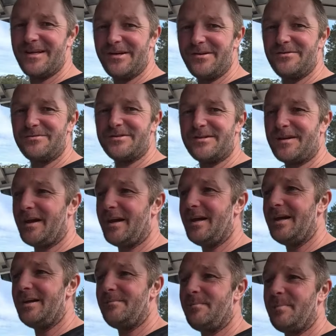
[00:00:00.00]
little
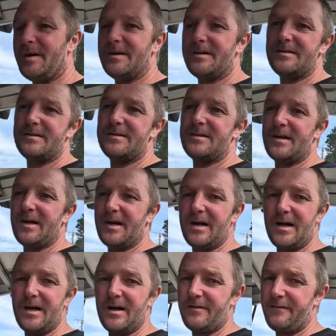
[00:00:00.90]
scare, but
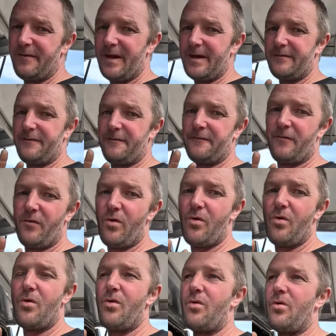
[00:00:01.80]
I've had
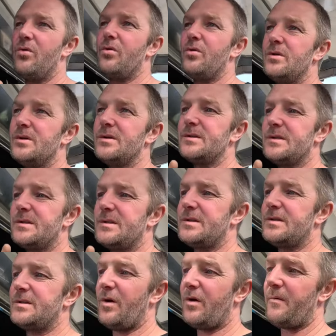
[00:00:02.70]
4
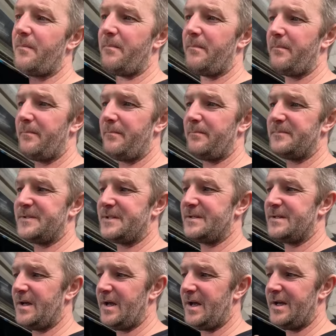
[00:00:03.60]

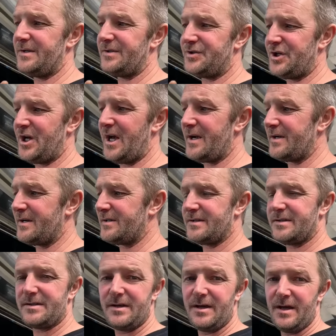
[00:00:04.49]
stops and
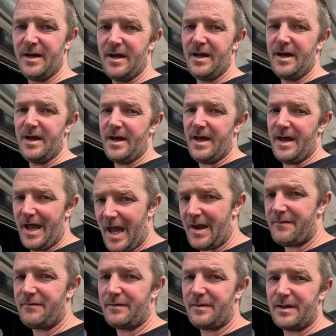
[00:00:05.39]
checks.
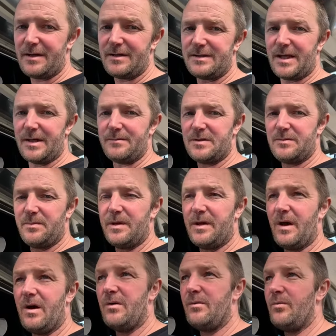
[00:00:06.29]
Everything seems to be
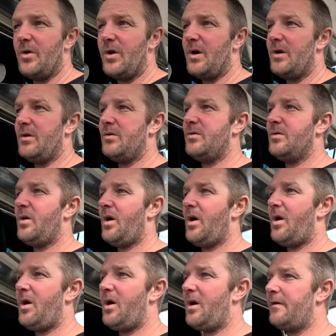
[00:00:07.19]
going well.
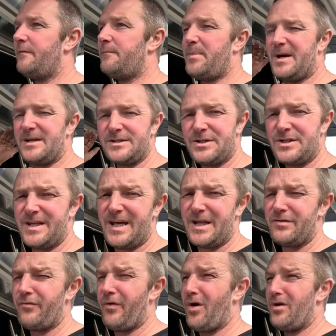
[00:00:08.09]
I've punched
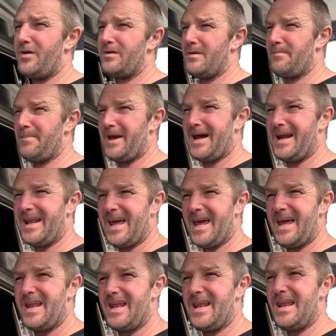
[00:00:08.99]
down the road about
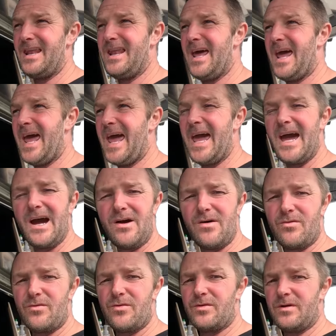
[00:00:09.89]
an
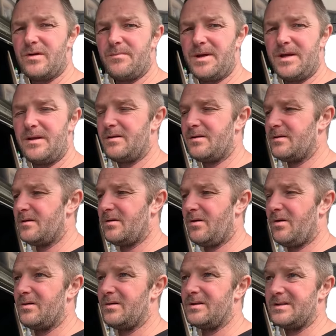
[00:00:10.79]
hour and a bit
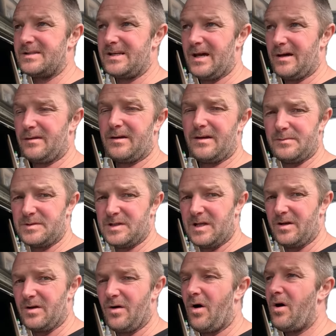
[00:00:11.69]
on the South
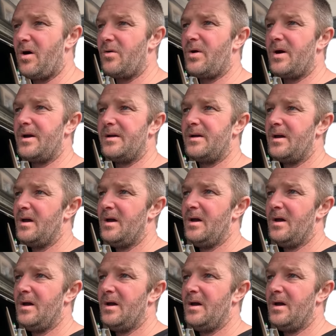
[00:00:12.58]
Gippsland Highway.